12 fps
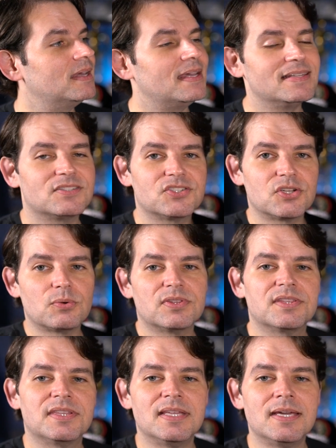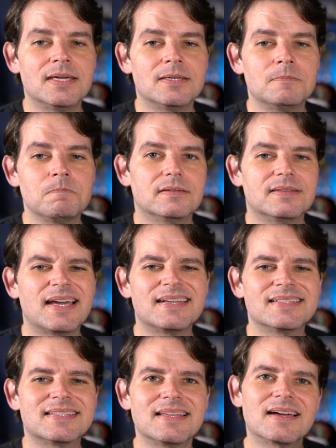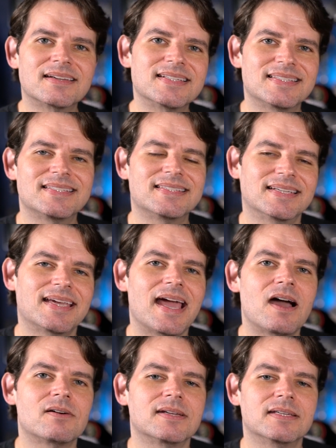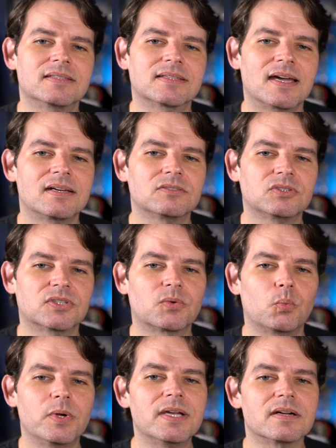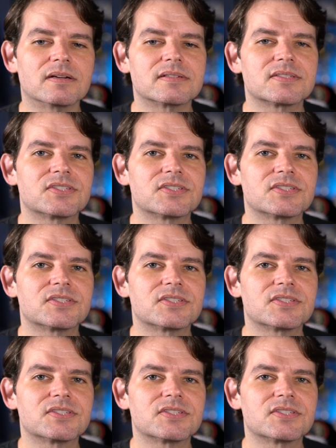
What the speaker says: it's so thin that it's not going to stick out and kind of look weird.